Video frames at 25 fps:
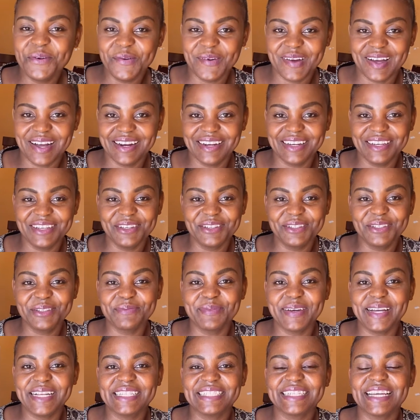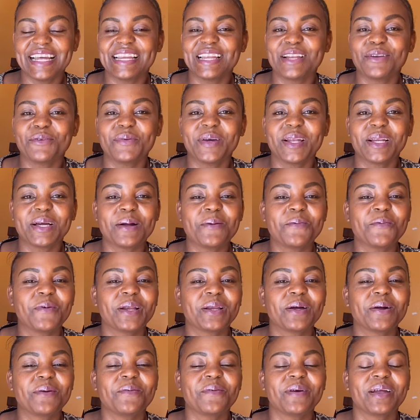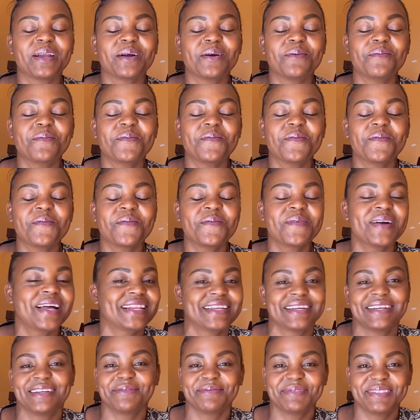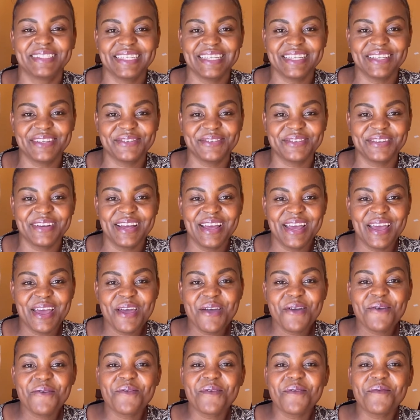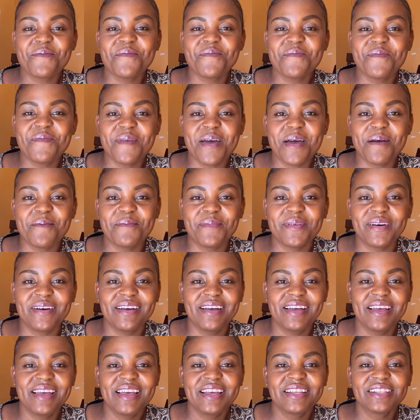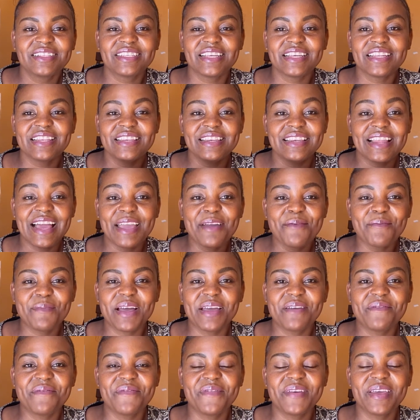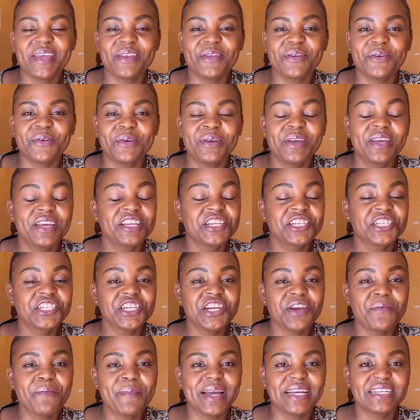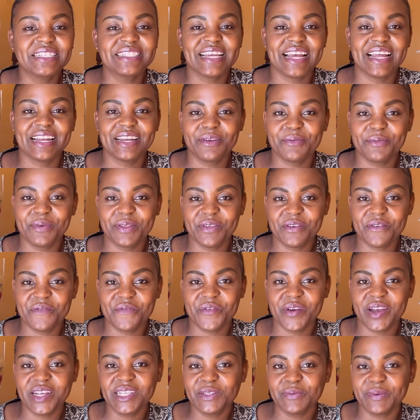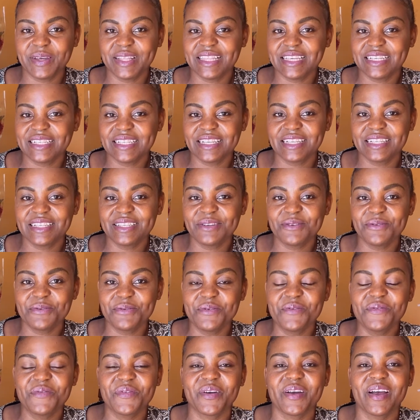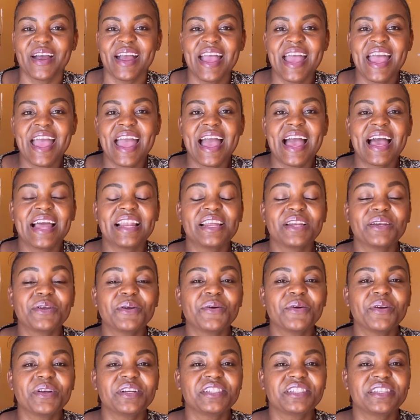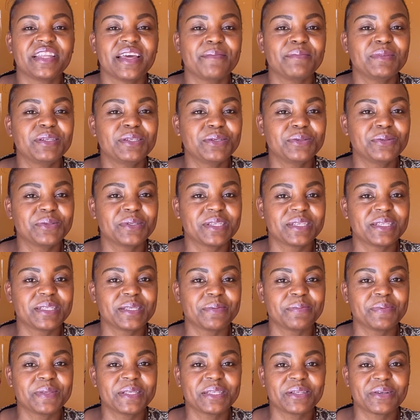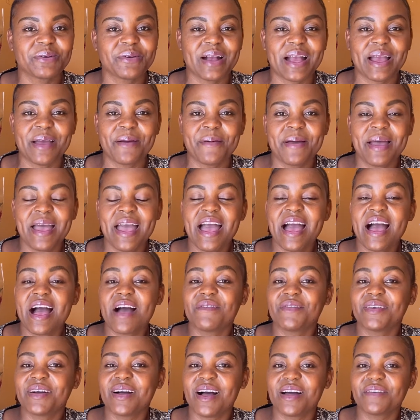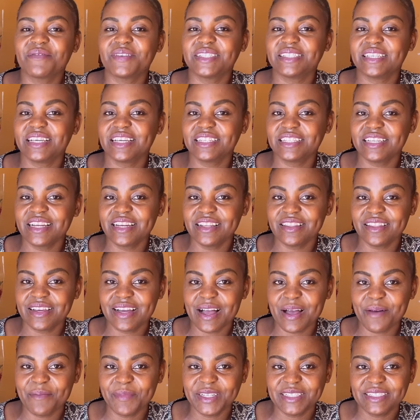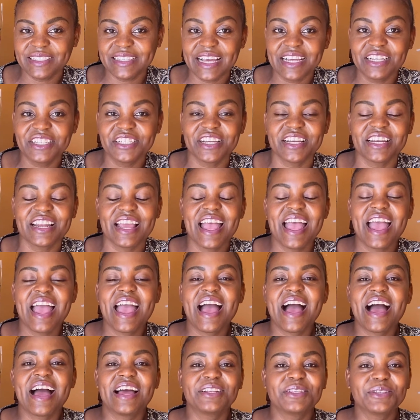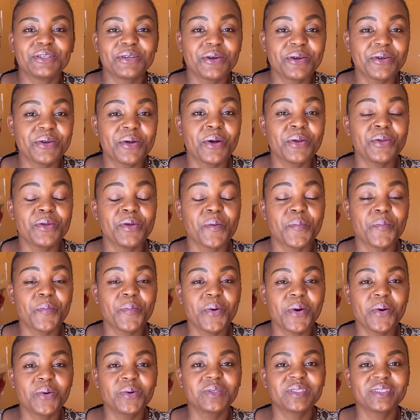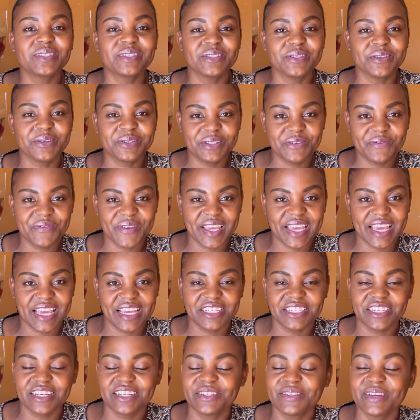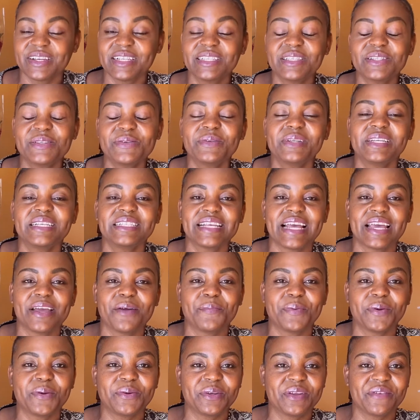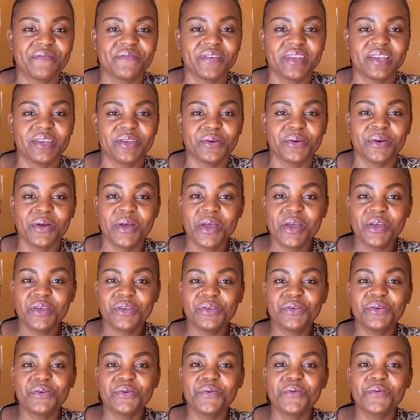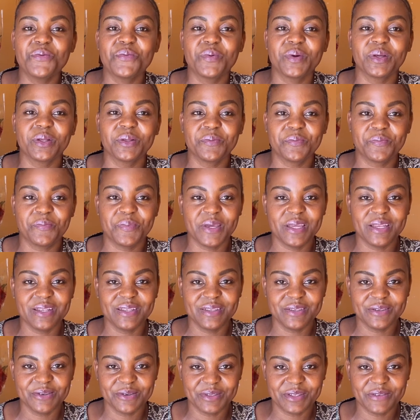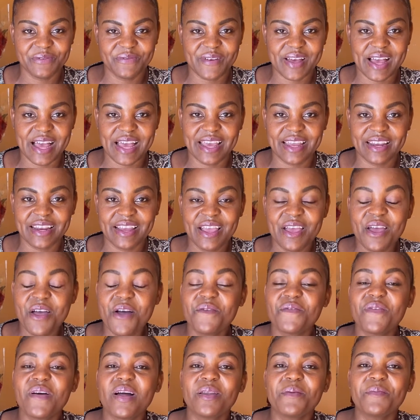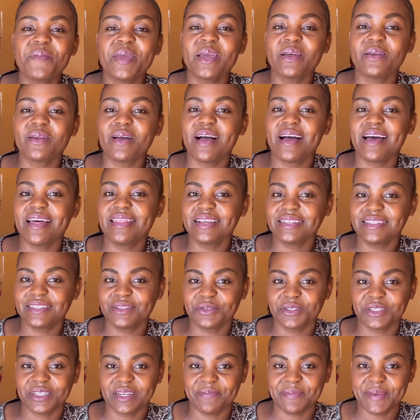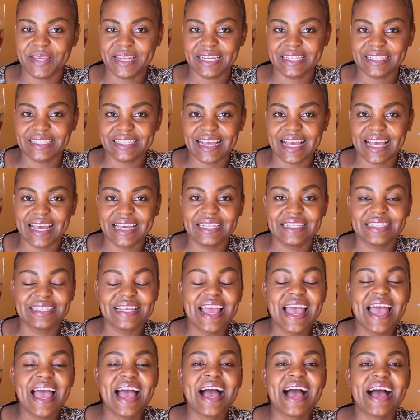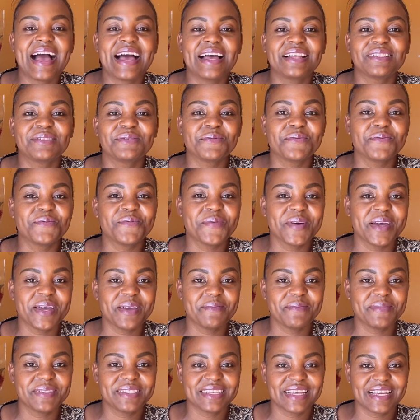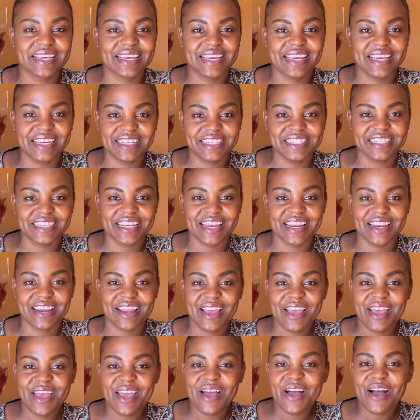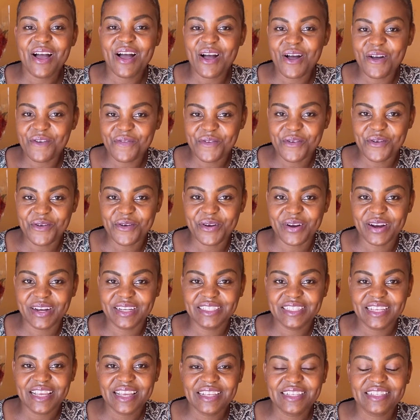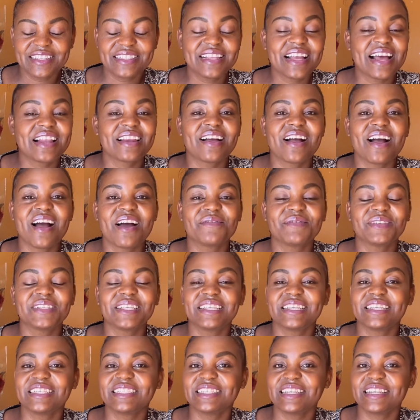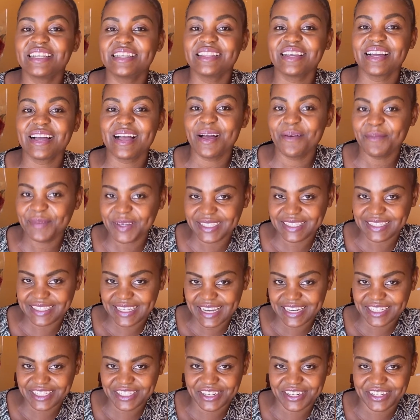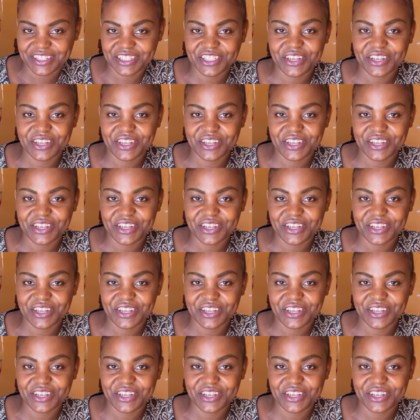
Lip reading: If you are new to my channel, welcome to you. Remember to like my video, share my channel with your friends when this is over, and encourage them to subscribe. Have a conversation in the comment section and turn on your post notifications. As soon as I upload a video, you will be notified. Follow me on other social media sites at Whims Kitchen. Of course, start a conversation in the comment section.